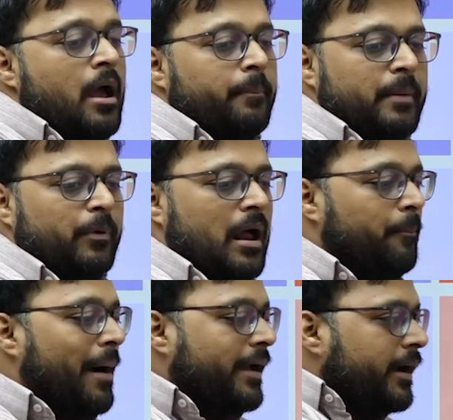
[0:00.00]
people have
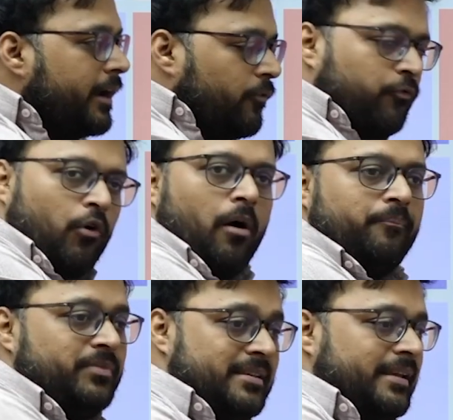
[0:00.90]
migrated
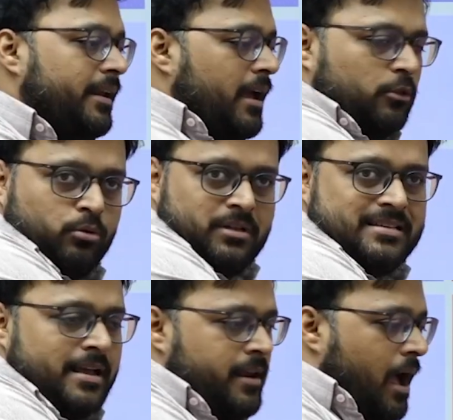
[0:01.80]
from this area to this
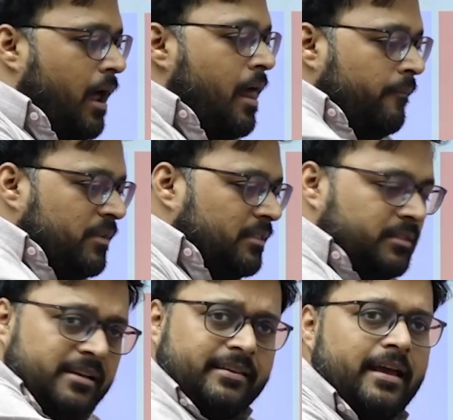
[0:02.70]
area, then
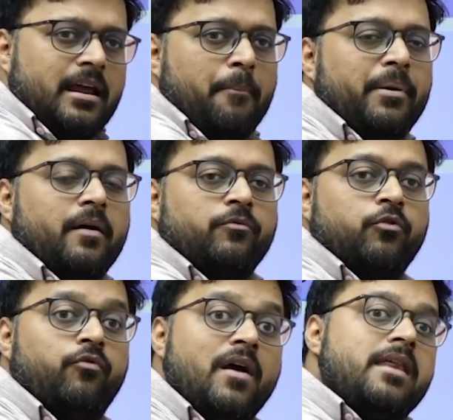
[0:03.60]
this area becomes
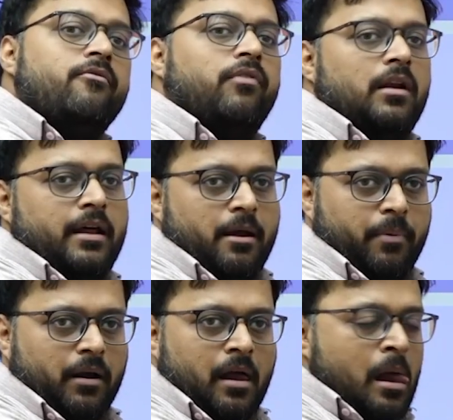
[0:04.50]
very vulnerable,